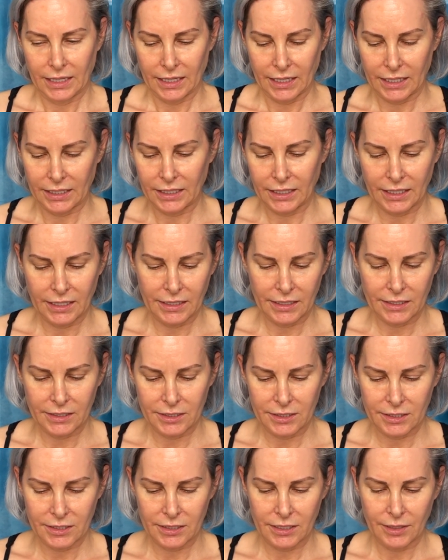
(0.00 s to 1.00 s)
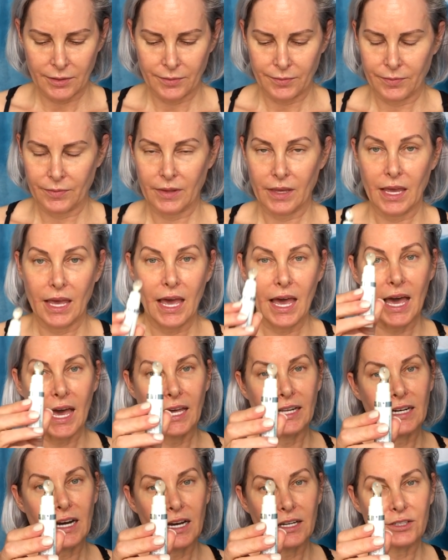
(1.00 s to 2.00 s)
It is
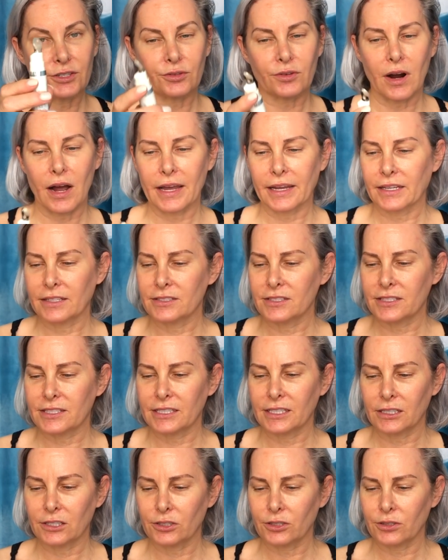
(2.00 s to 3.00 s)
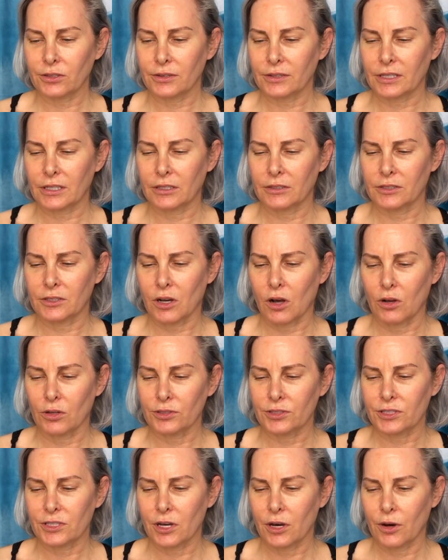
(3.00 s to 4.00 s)
an under eye concealer that has
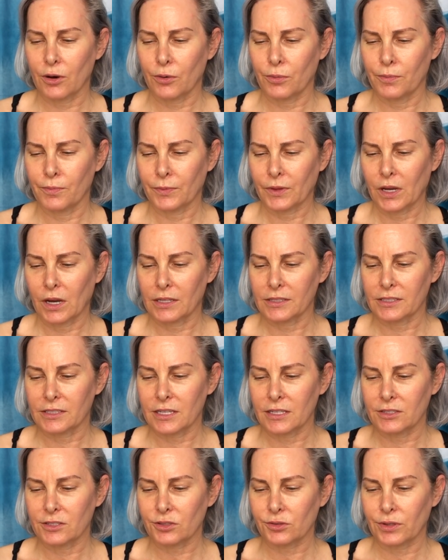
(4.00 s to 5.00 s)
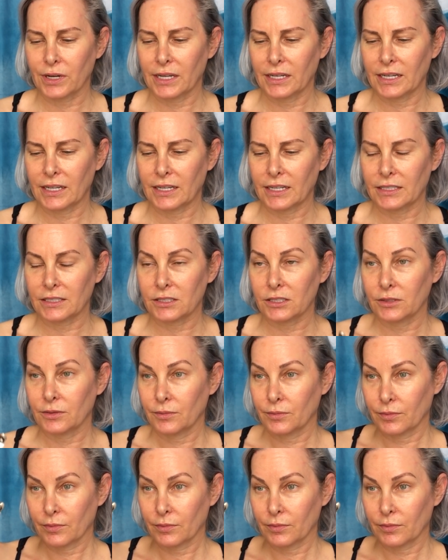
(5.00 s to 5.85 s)
also got sunscreen in it.